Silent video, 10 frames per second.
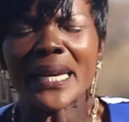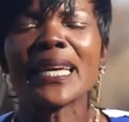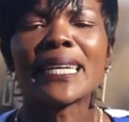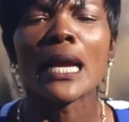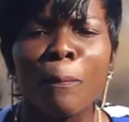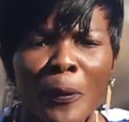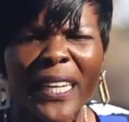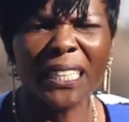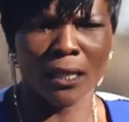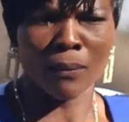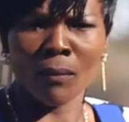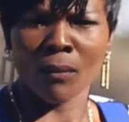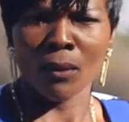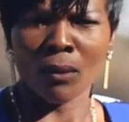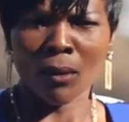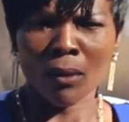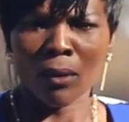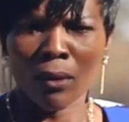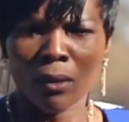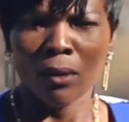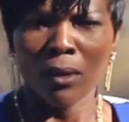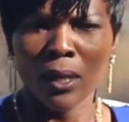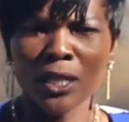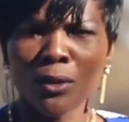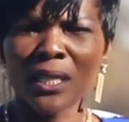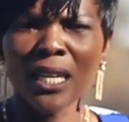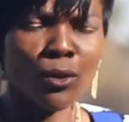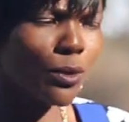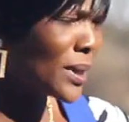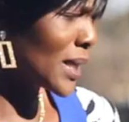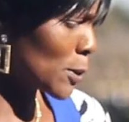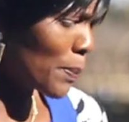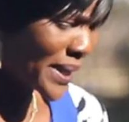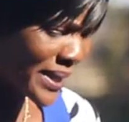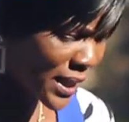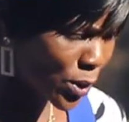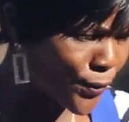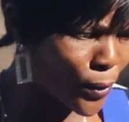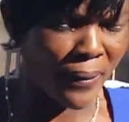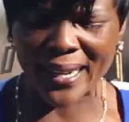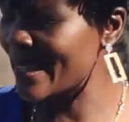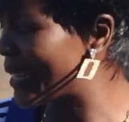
He can preach. And you say, you know, these pastors of today,